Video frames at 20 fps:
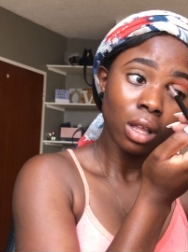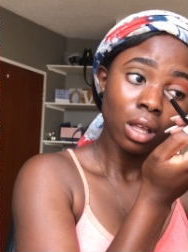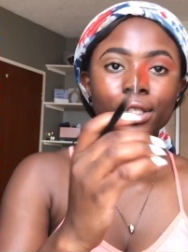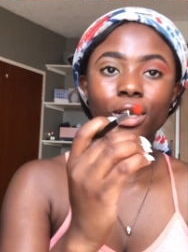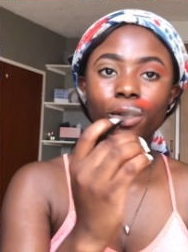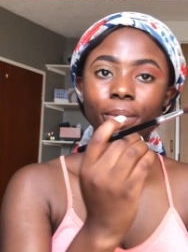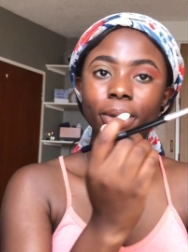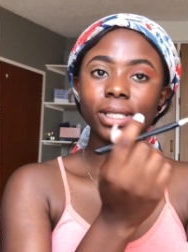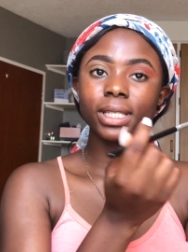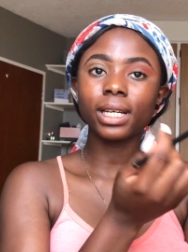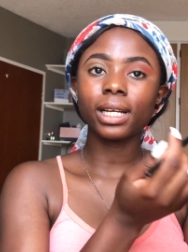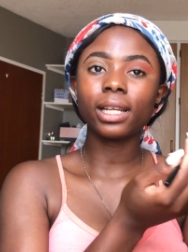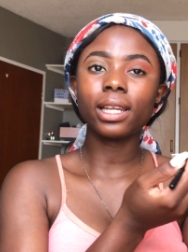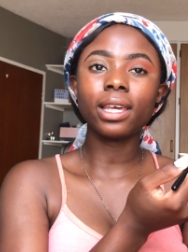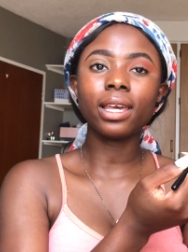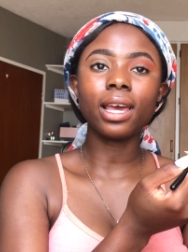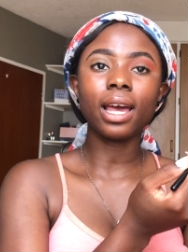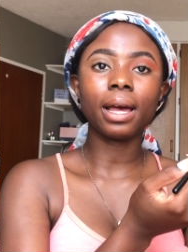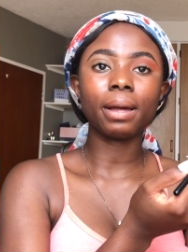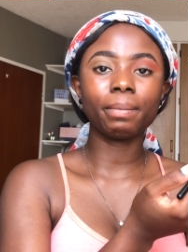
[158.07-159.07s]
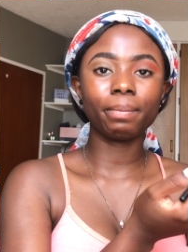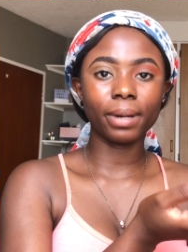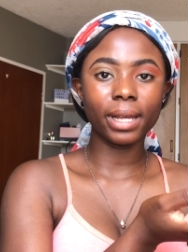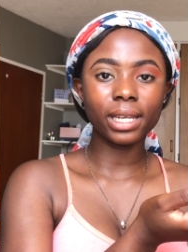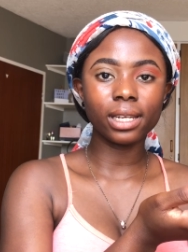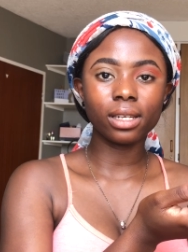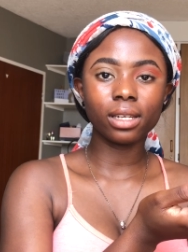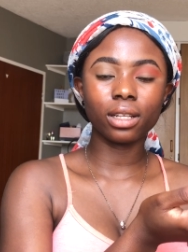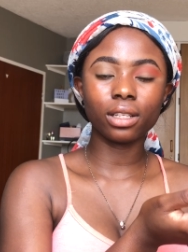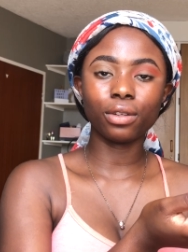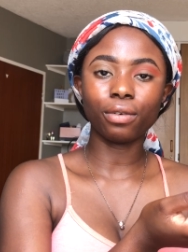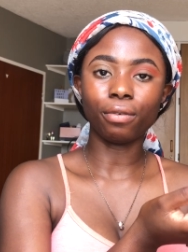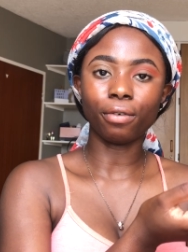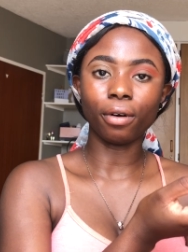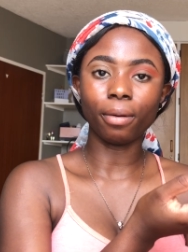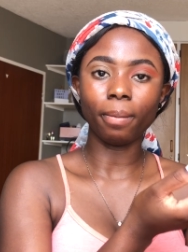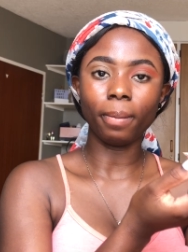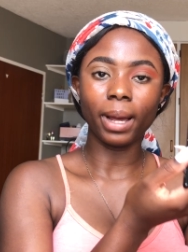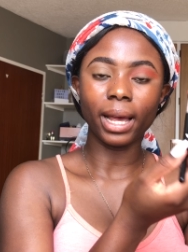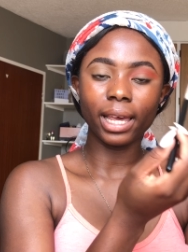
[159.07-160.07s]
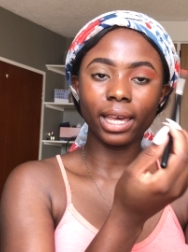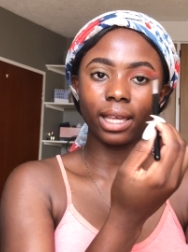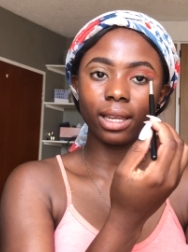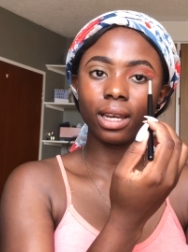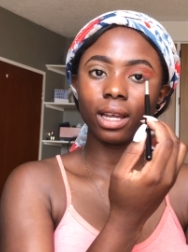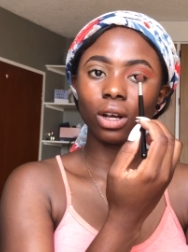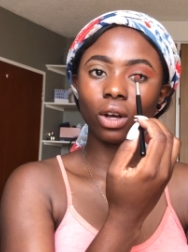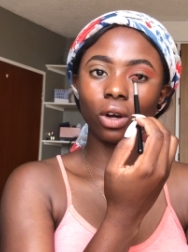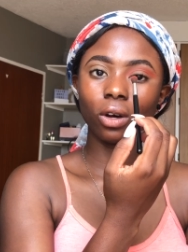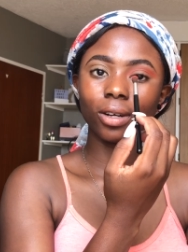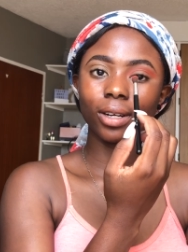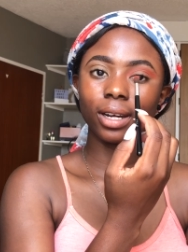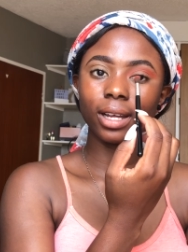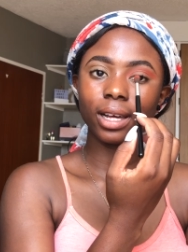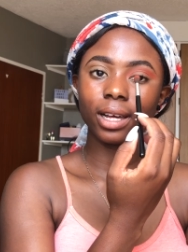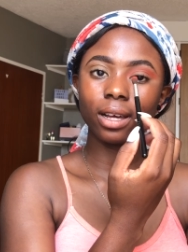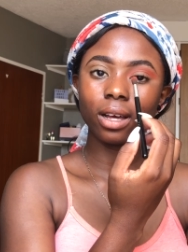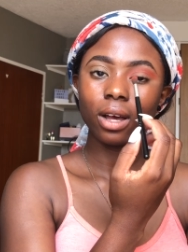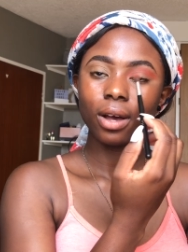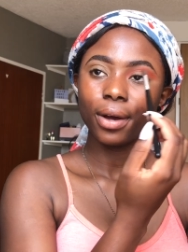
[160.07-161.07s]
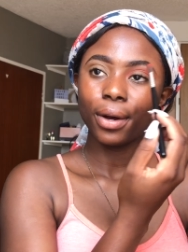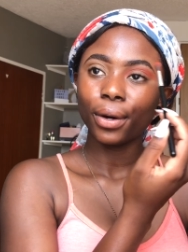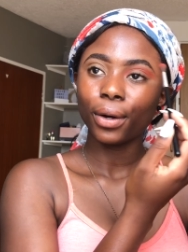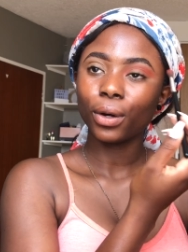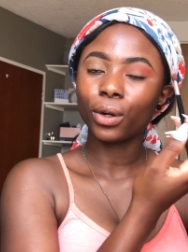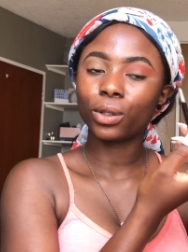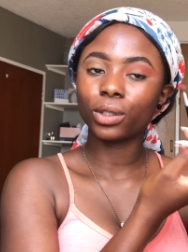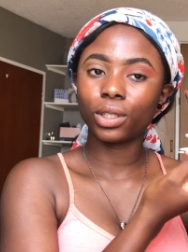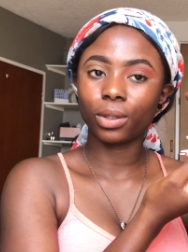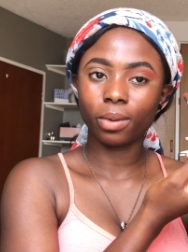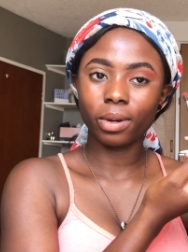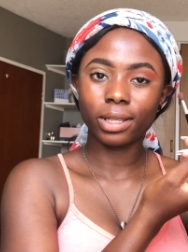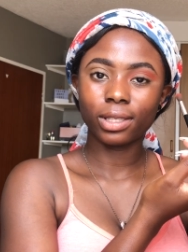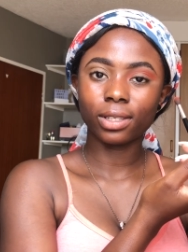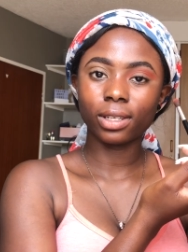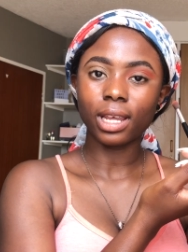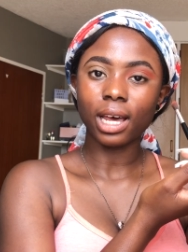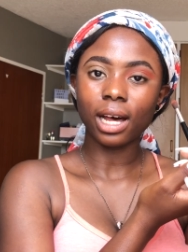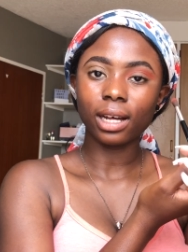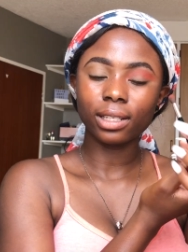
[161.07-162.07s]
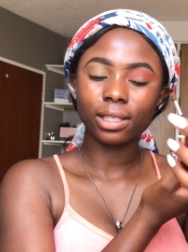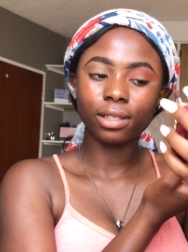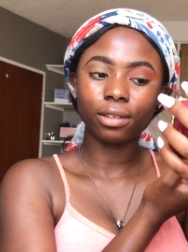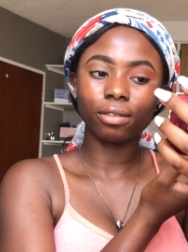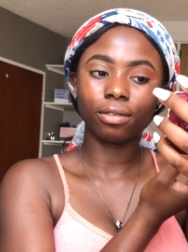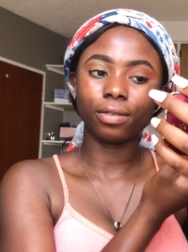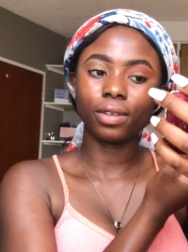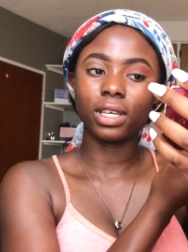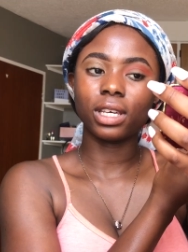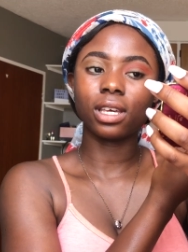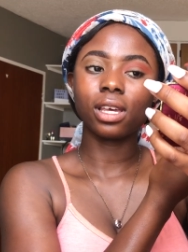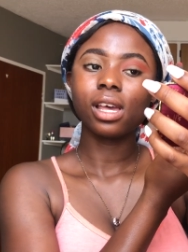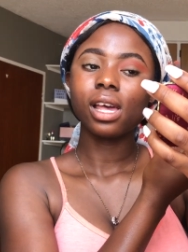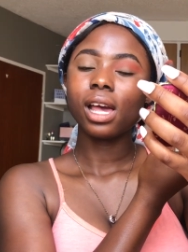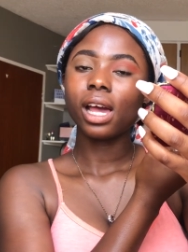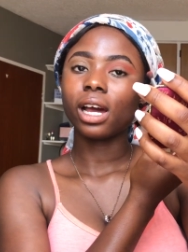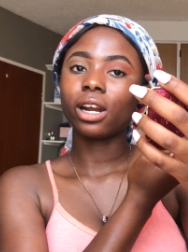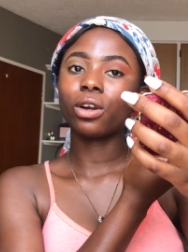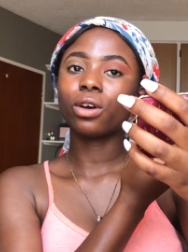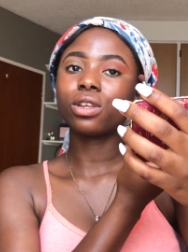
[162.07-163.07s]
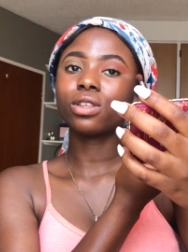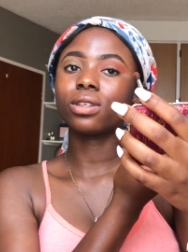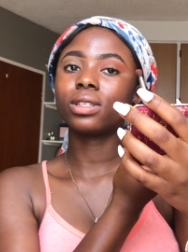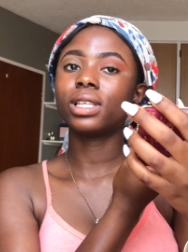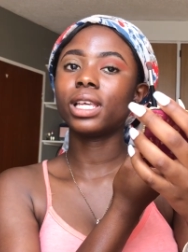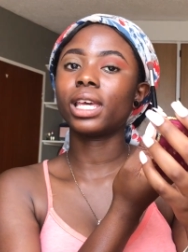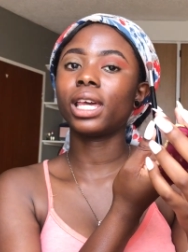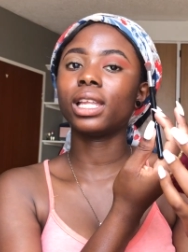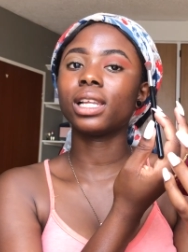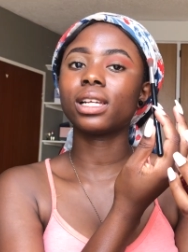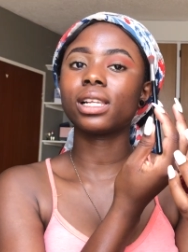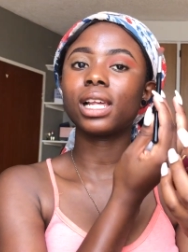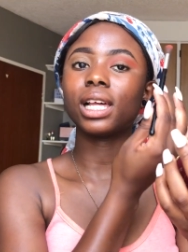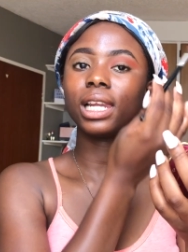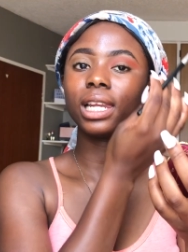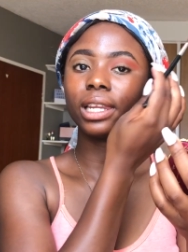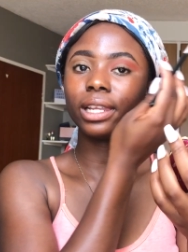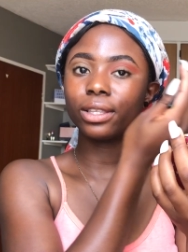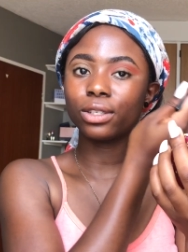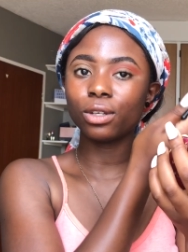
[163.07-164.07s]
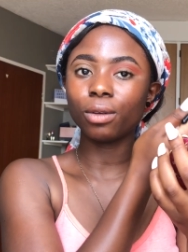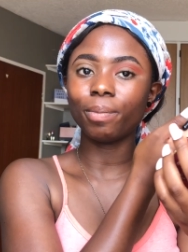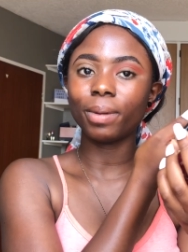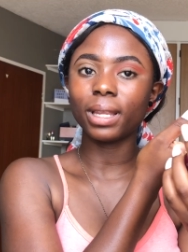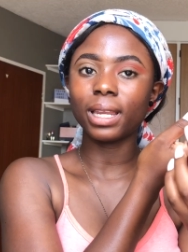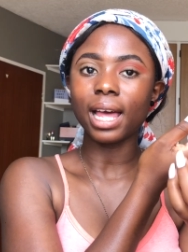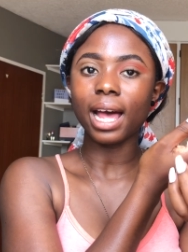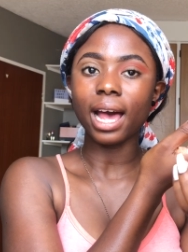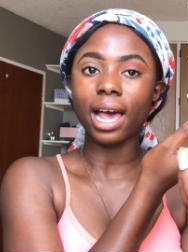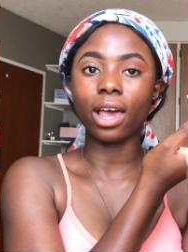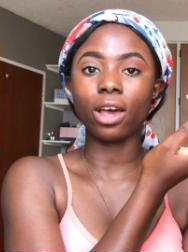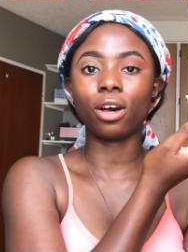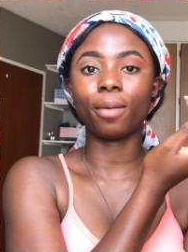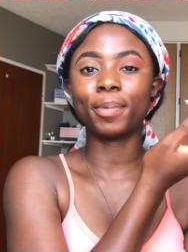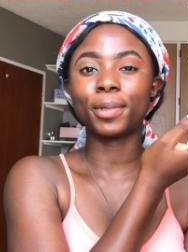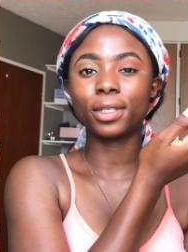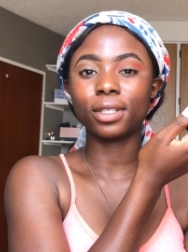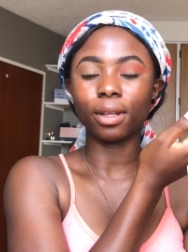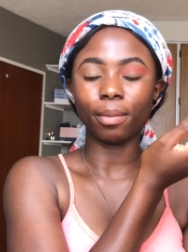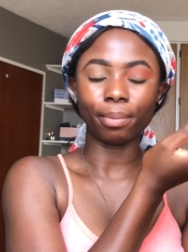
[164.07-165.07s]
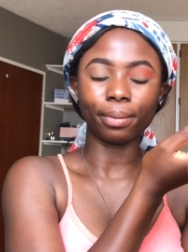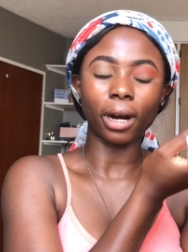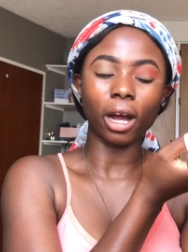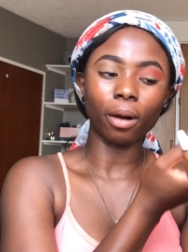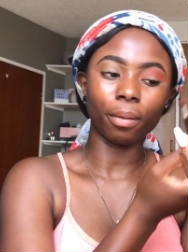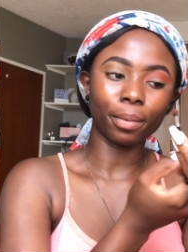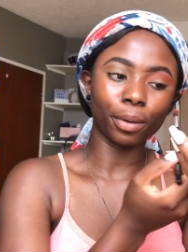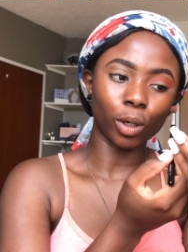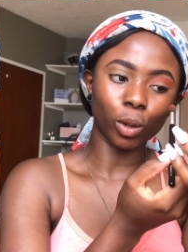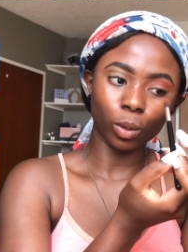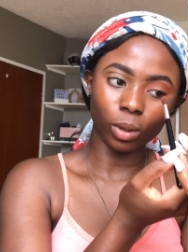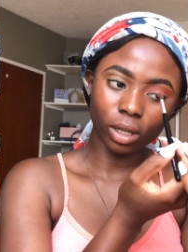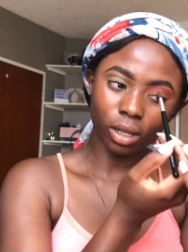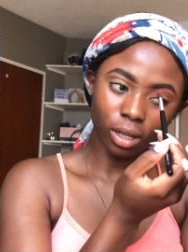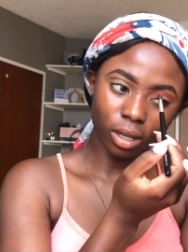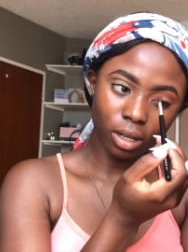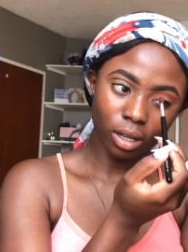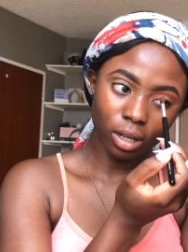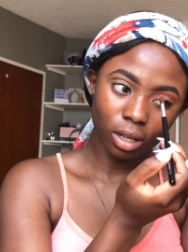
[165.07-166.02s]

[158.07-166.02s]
So basically I'm blending it from my inner corner all the way to the outer V and also taking it a little bit high up to the brow bone.